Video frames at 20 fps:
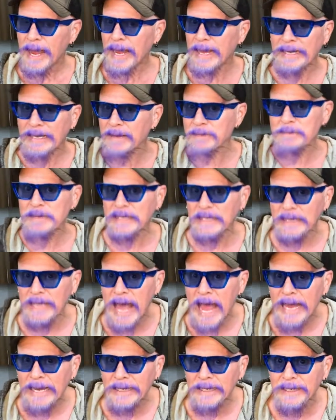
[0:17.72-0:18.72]
and give me a
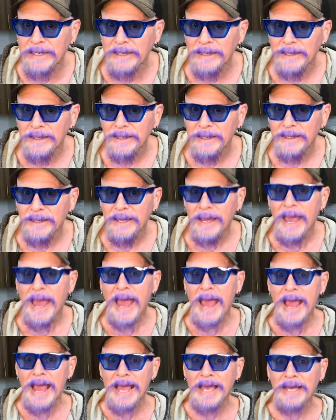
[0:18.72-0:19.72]
like
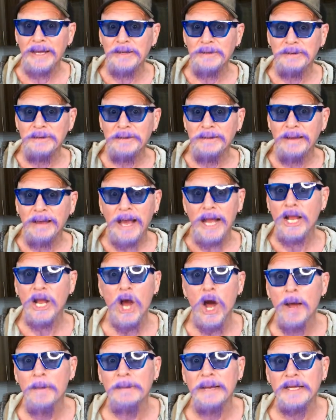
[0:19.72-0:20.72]
and a
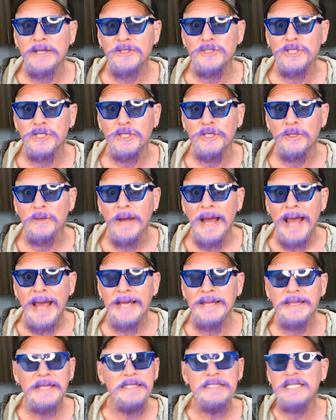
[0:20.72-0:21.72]
comment too,
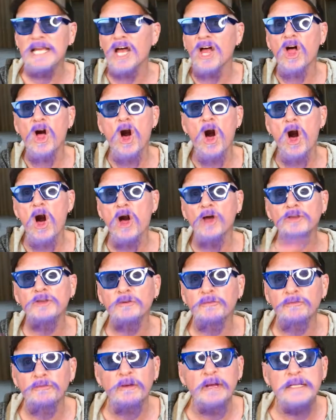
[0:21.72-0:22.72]
and then tell all
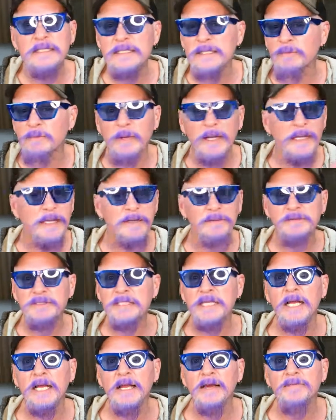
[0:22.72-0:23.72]
your friends and relatives.
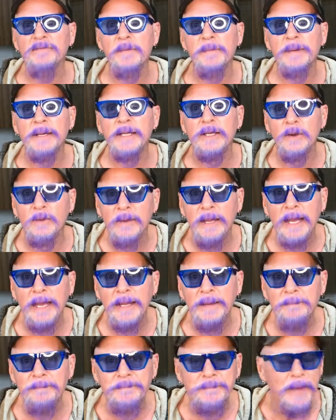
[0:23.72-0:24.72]
Tell everybody,
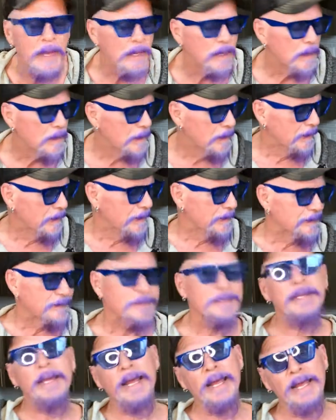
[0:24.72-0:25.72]
okay?
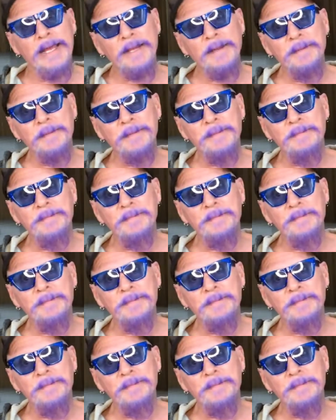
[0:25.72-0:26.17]
Today,